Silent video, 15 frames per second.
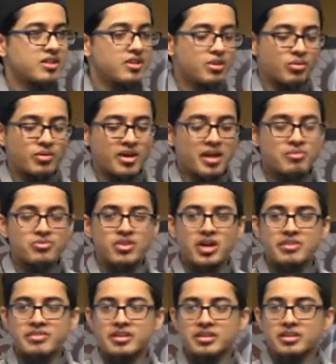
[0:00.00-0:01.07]
Look what I'm
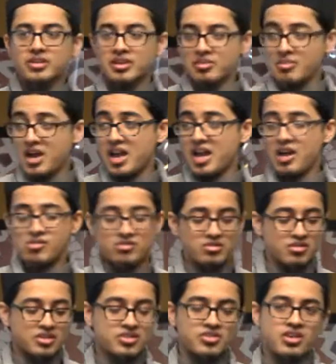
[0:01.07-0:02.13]
driving. Look at my house,
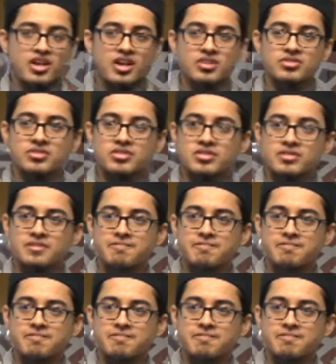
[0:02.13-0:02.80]
look at your house.